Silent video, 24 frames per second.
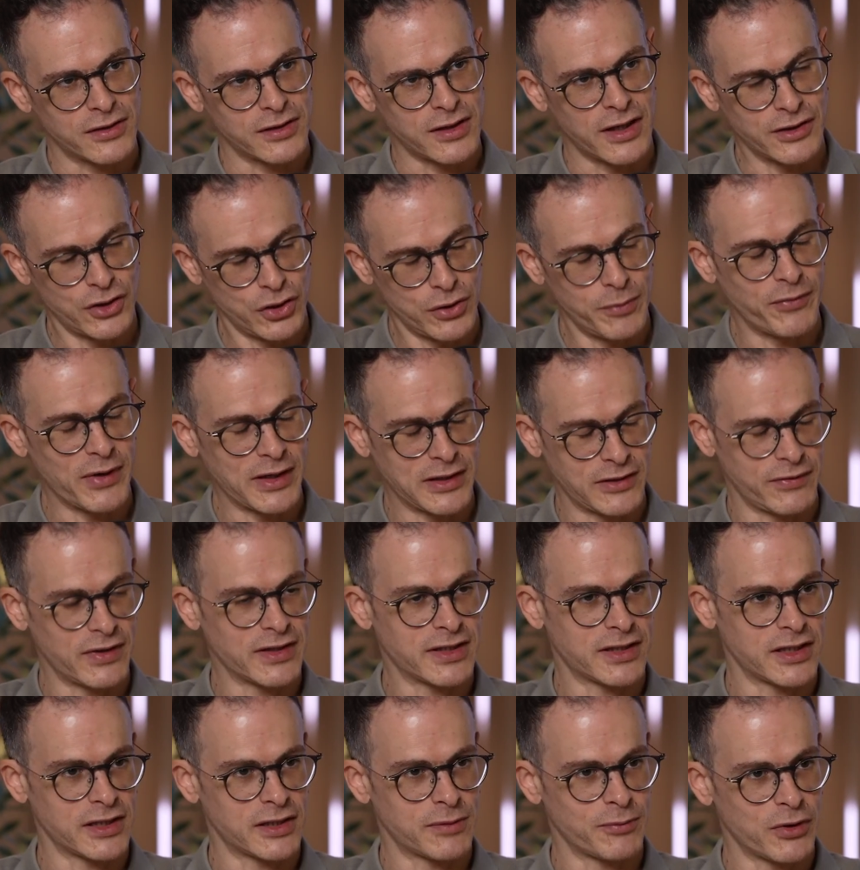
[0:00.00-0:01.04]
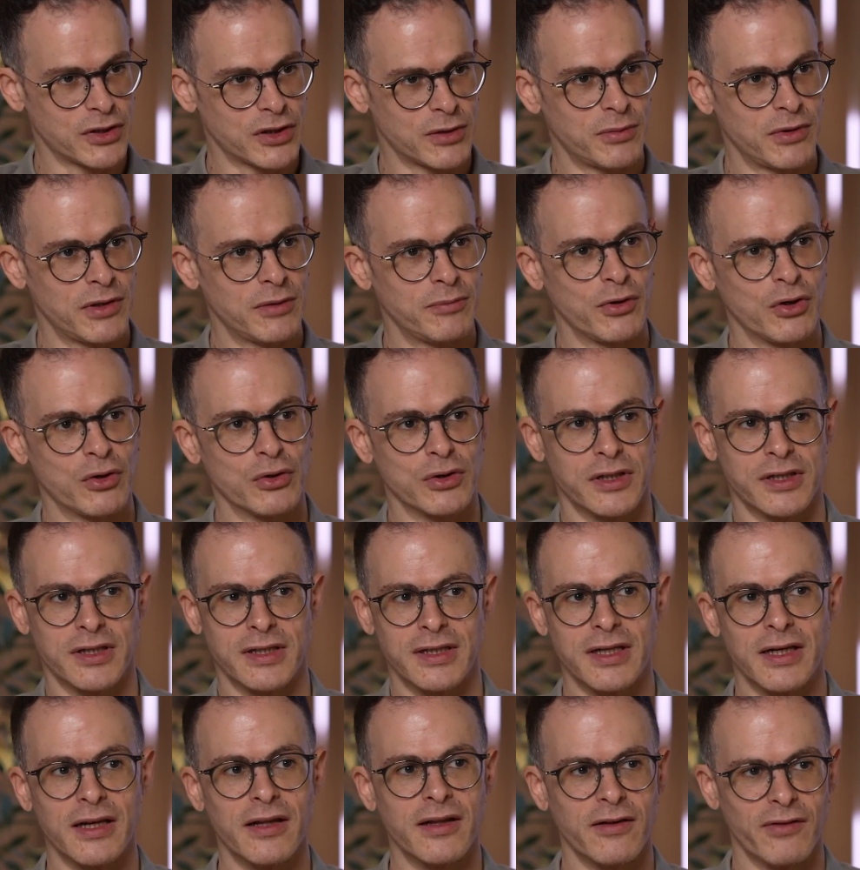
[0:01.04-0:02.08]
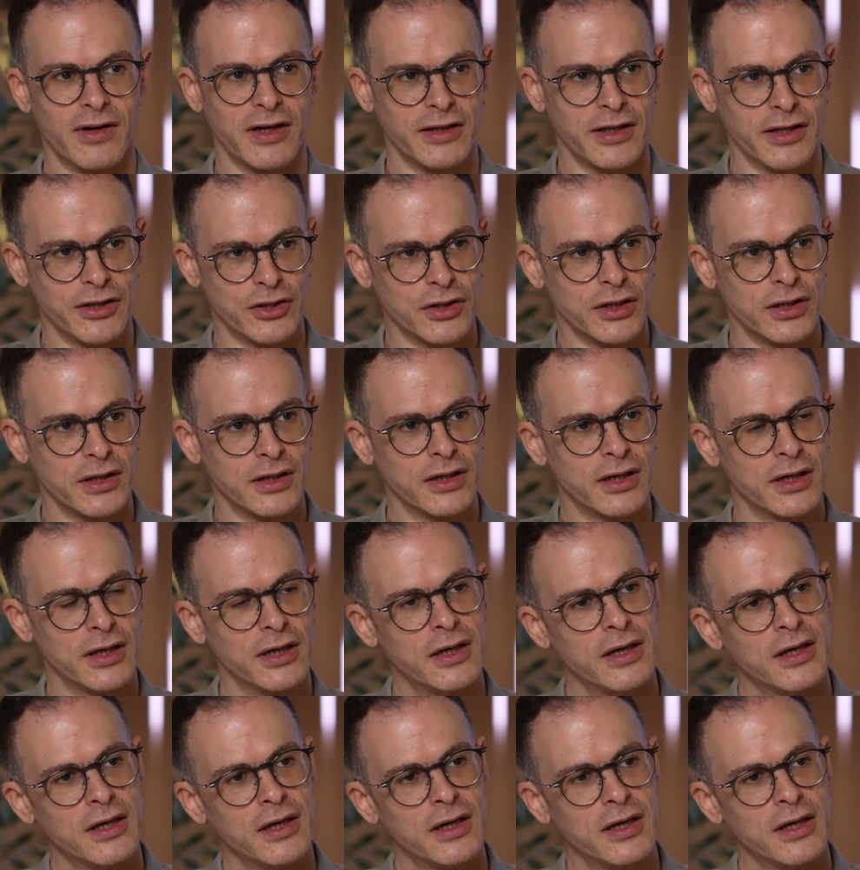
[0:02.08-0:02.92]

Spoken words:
and ship as fast as possible, because it's still in the validation